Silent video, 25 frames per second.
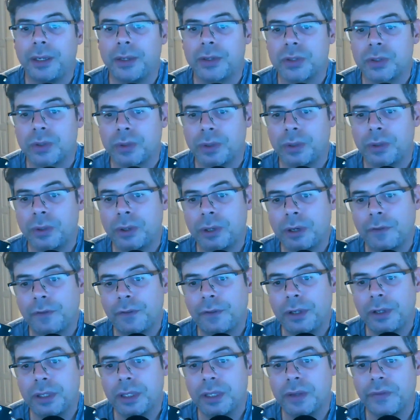So in order
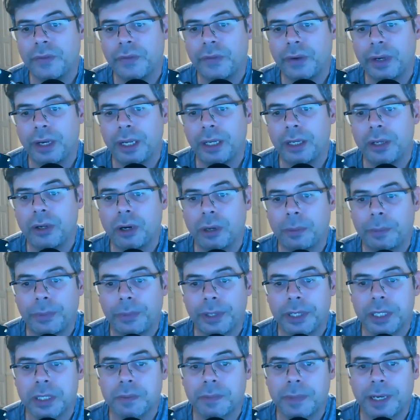for you to find your
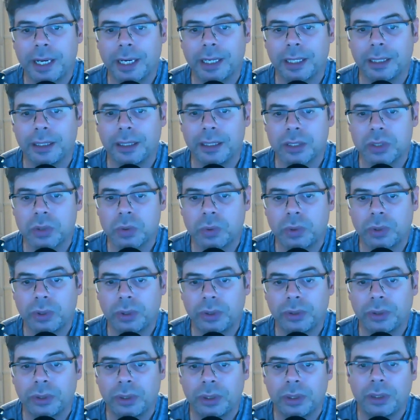place back in this
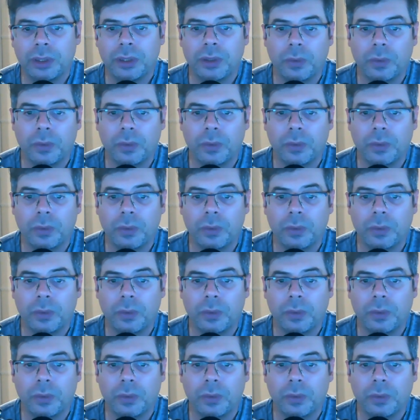world,